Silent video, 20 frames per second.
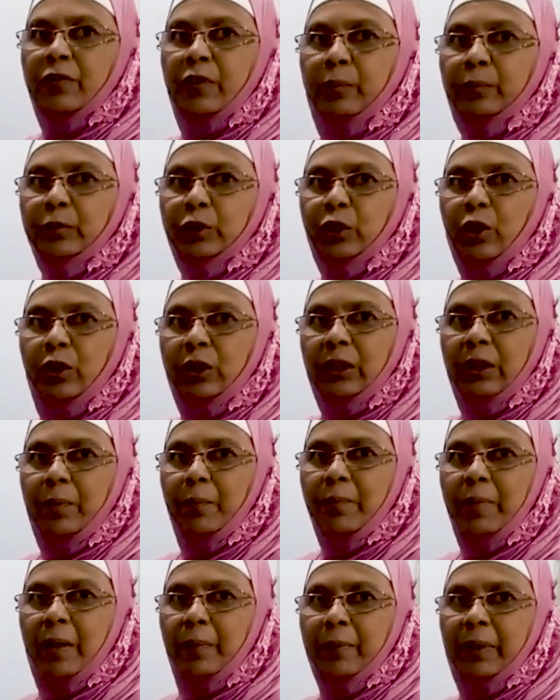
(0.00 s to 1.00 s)
from
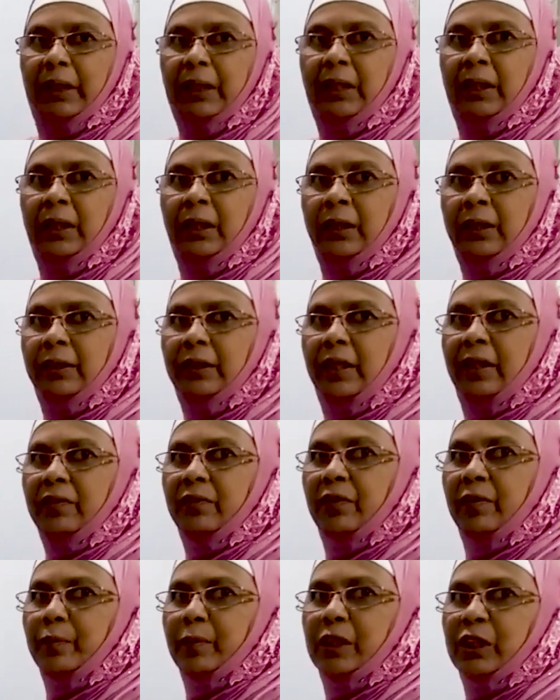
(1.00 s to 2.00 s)
short-term memory, the
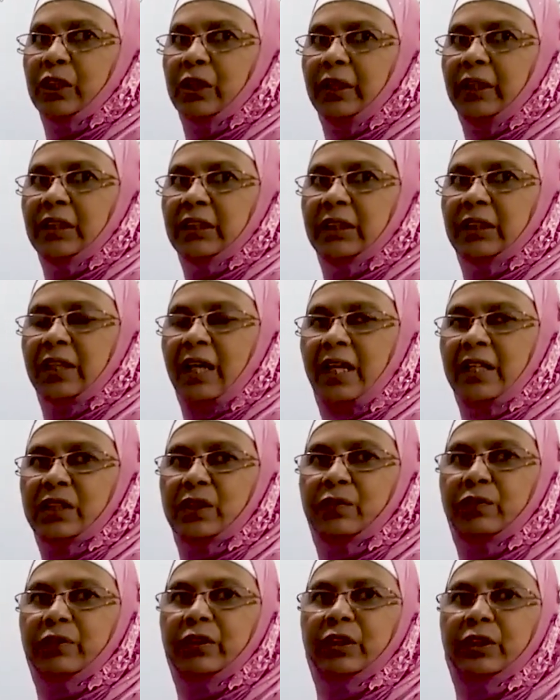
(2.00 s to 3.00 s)
information is
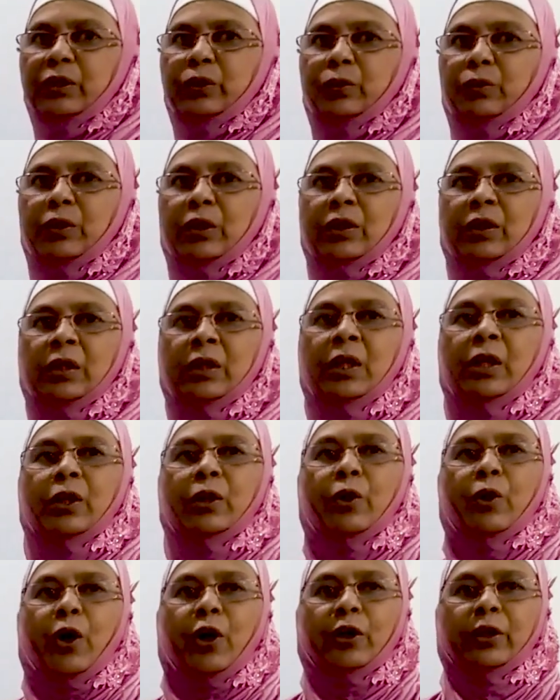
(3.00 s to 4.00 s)
transferred to the
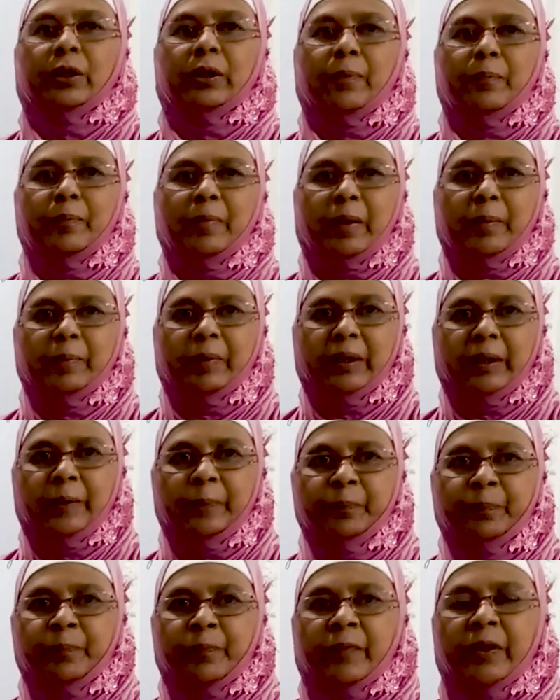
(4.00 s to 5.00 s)
long-term memory.
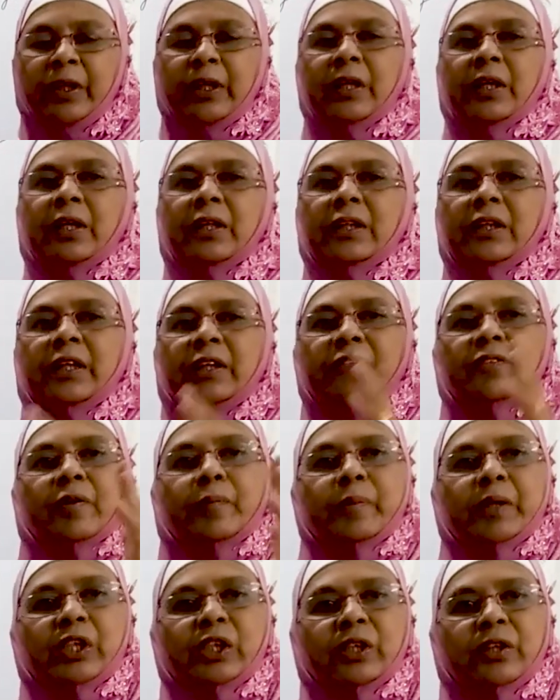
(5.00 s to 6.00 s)
Here the
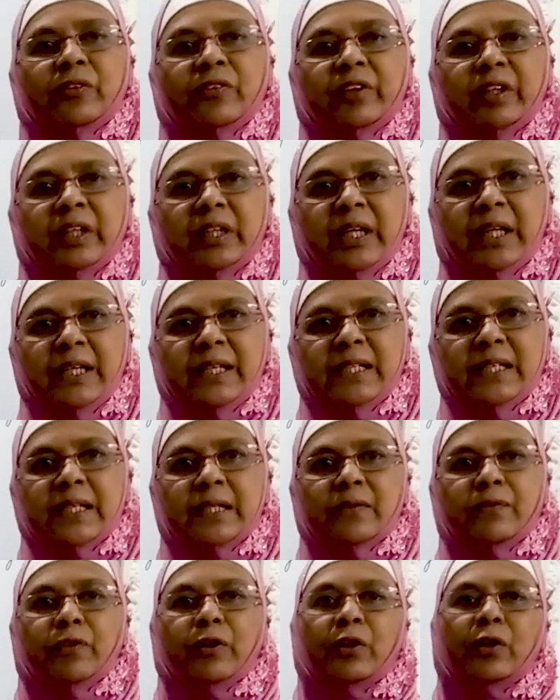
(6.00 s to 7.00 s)
information
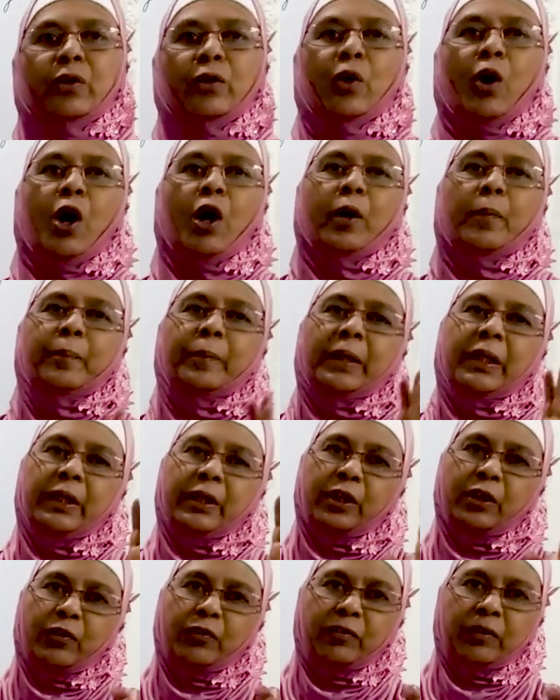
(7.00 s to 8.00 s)
retains for a long
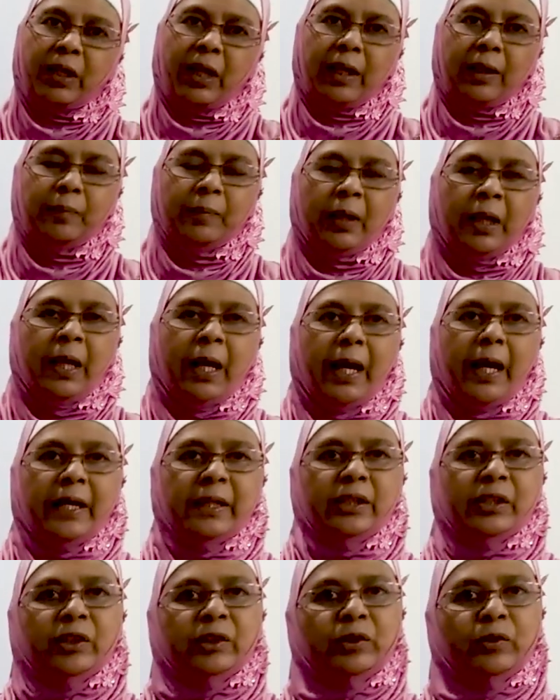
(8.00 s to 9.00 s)
period of time,
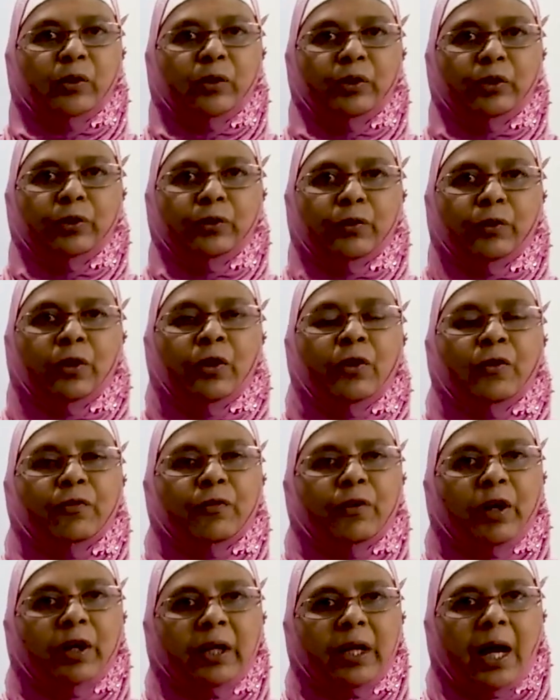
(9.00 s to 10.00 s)
as I told you,
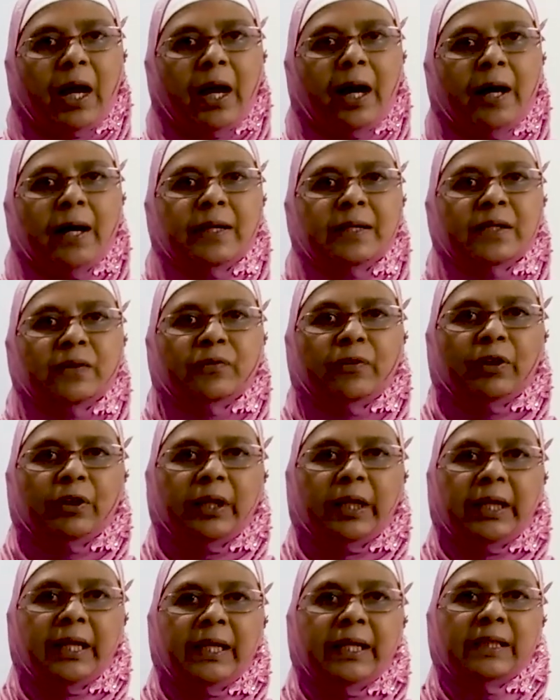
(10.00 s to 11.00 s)
for hours, for
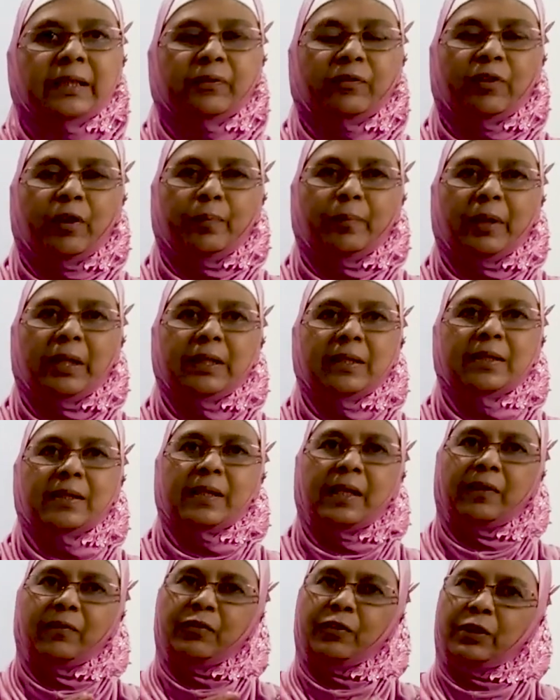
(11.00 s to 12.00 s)
days, for months
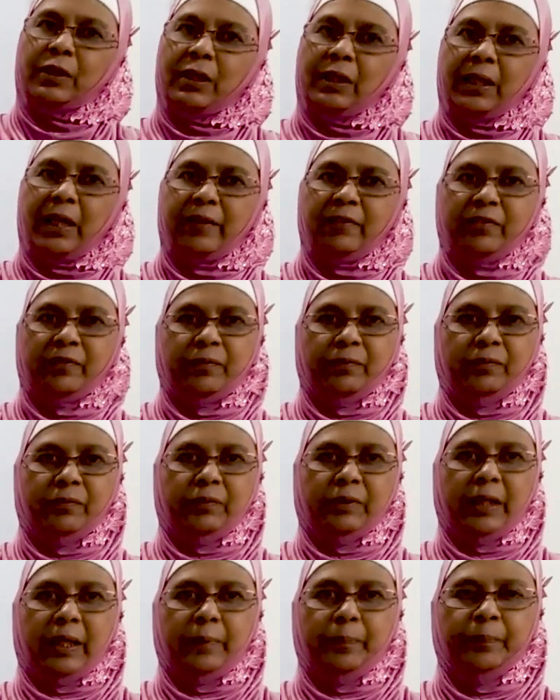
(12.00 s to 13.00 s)
and for the
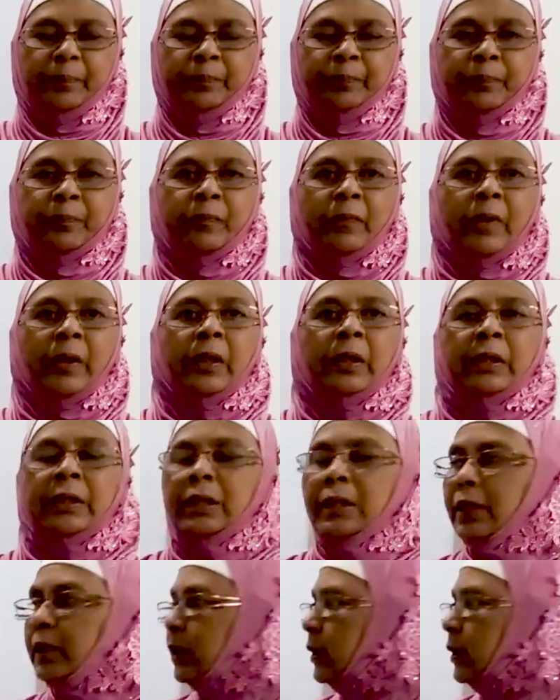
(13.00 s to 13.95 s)
lifetime. Here